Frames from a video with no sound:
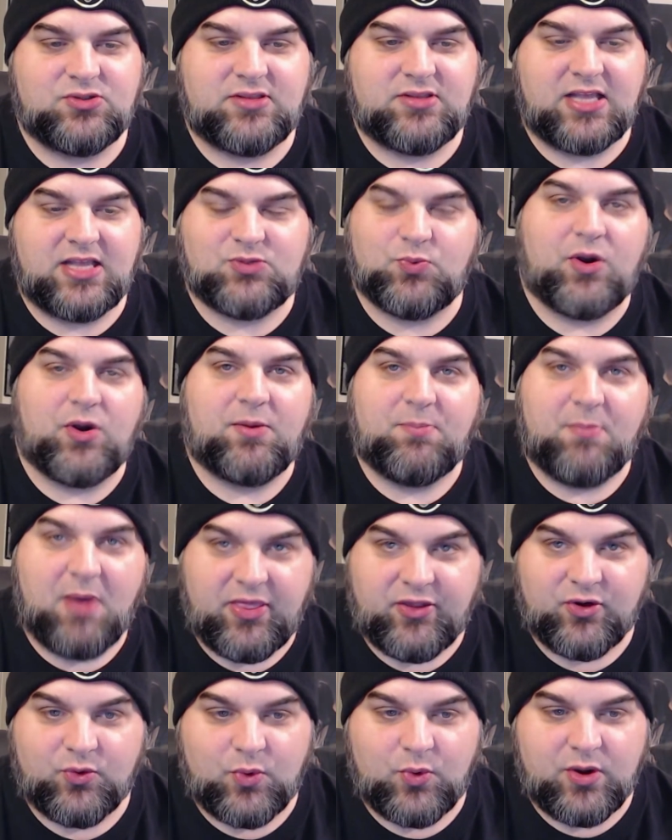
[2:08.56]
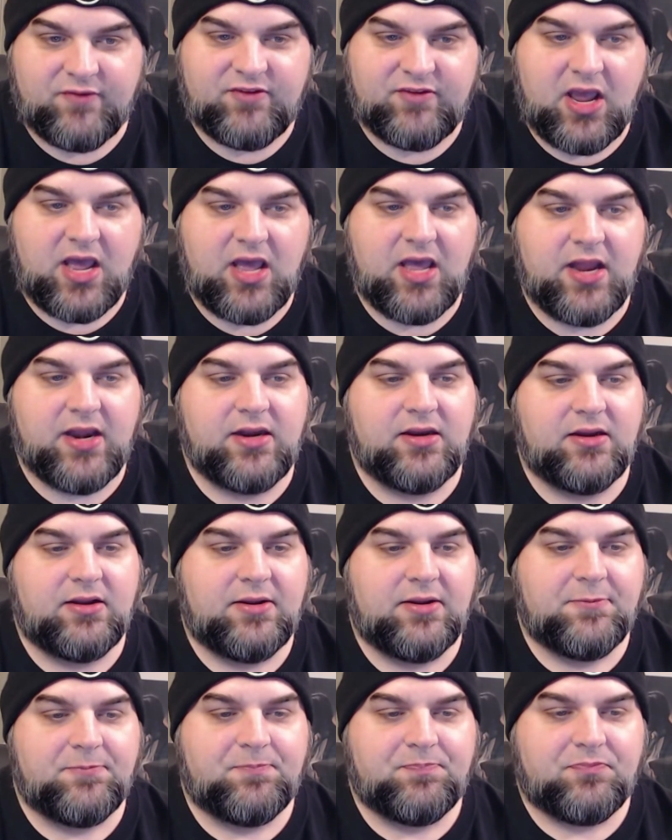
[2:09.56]
that's what her mother would have done.
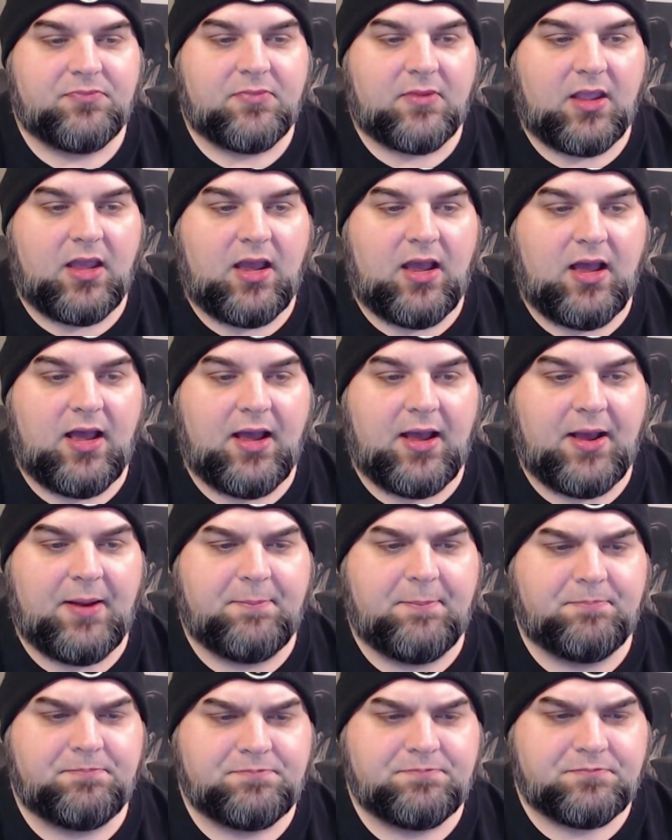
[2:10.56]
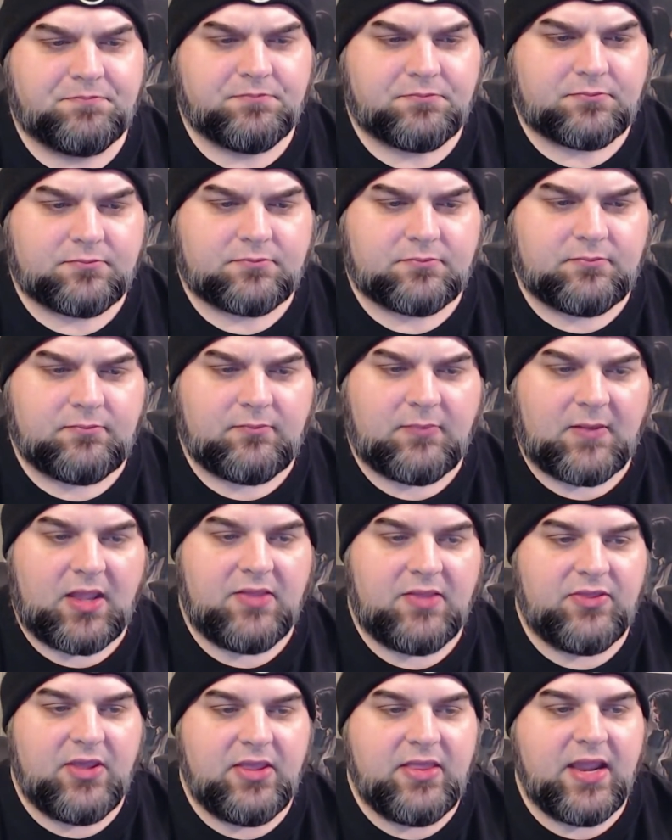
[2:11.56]
Um,
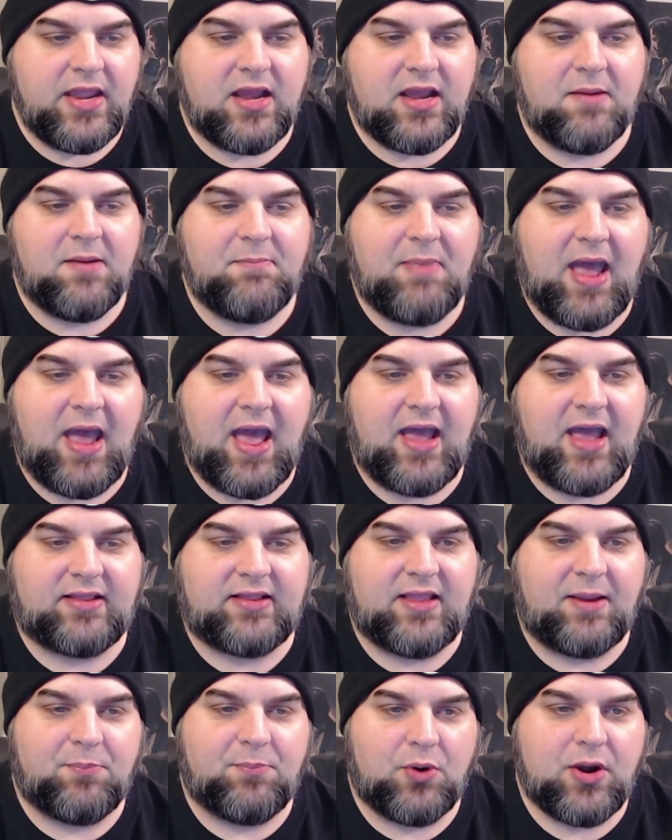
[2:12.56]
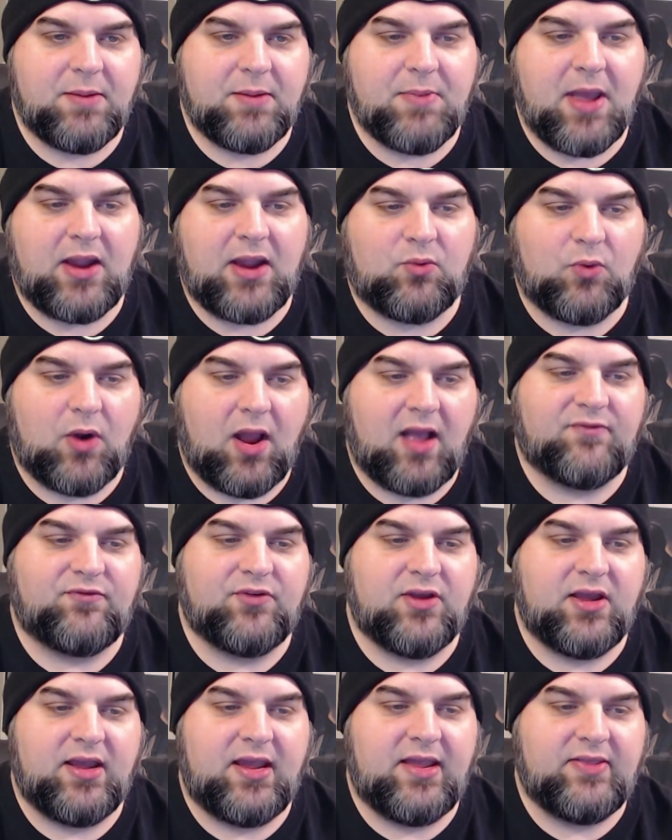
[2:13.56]
then they come back, they bring back
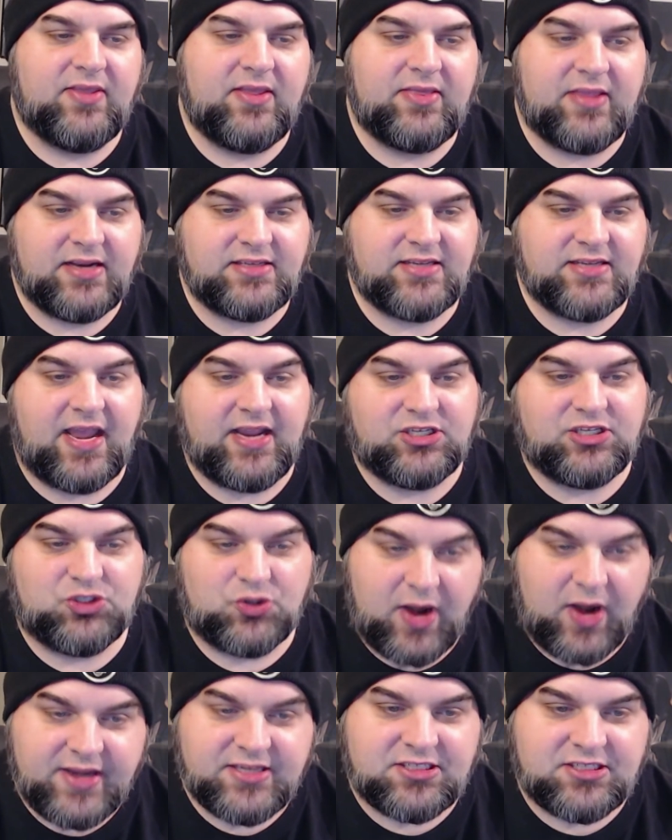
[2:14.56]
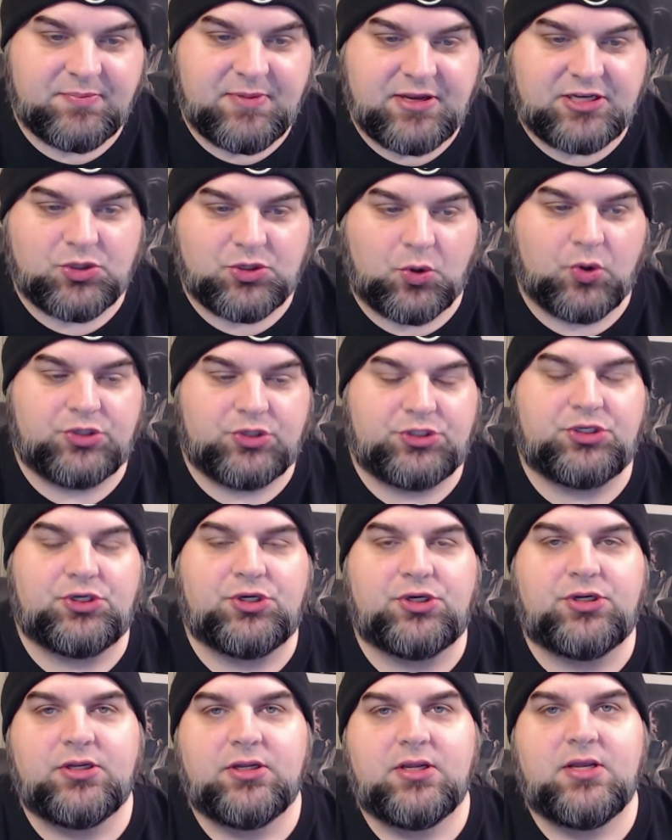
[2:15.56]
Rafa, and then they take Trace to be
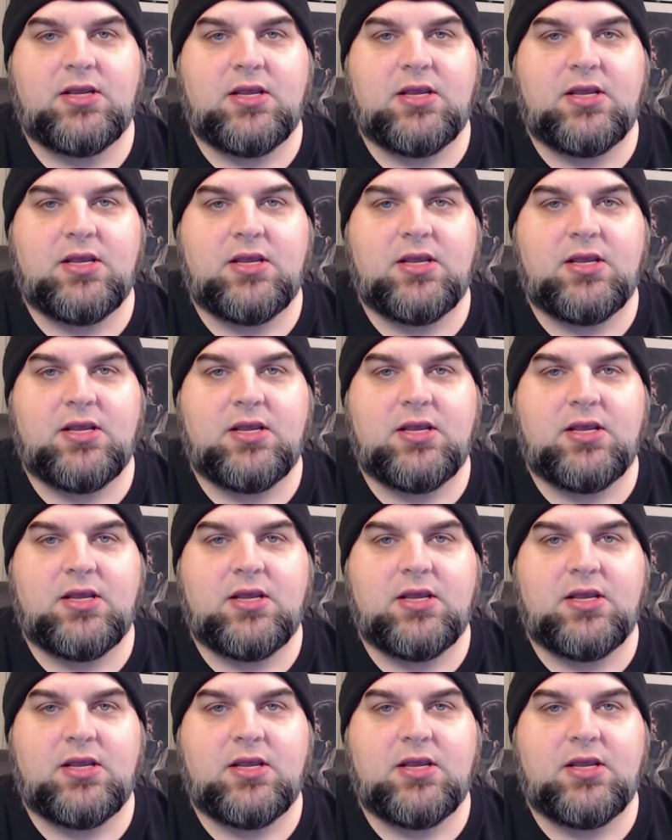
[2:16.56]
tortured.